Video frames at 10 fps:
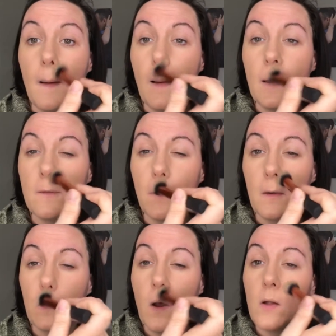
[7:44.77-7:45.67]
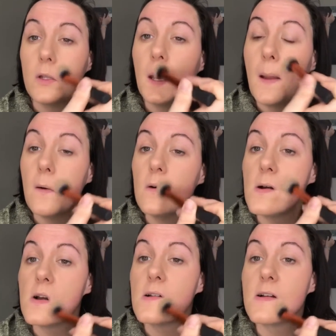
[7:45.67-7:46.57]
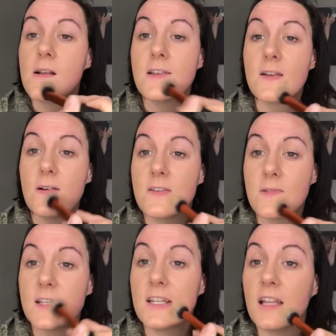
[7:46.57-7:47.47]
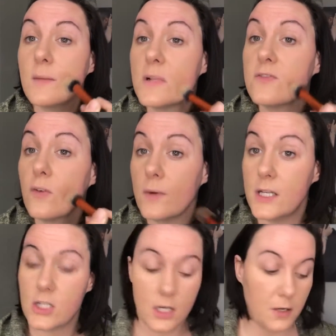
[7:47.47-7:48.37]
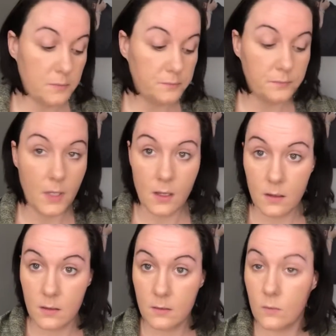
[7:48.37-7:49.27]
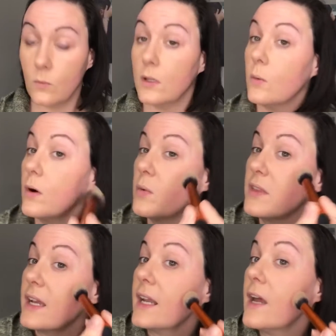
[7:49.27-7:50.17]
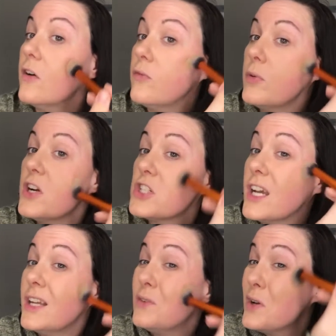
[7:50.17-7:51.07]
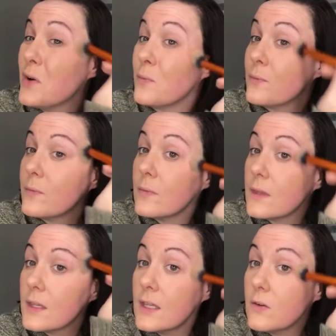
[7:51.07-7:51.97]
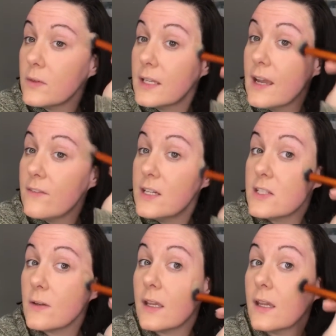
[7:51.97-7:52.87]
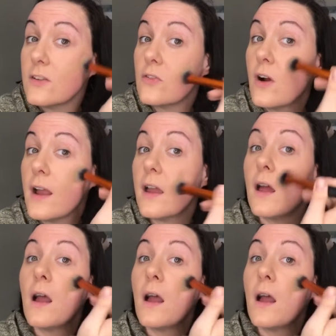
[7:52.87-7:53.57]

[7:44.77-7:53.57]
as far as quality go, so it's really not that much of a reach here. Will it work with like an e.l.f. brush? I don't know. I don't really have any, so I can't try it.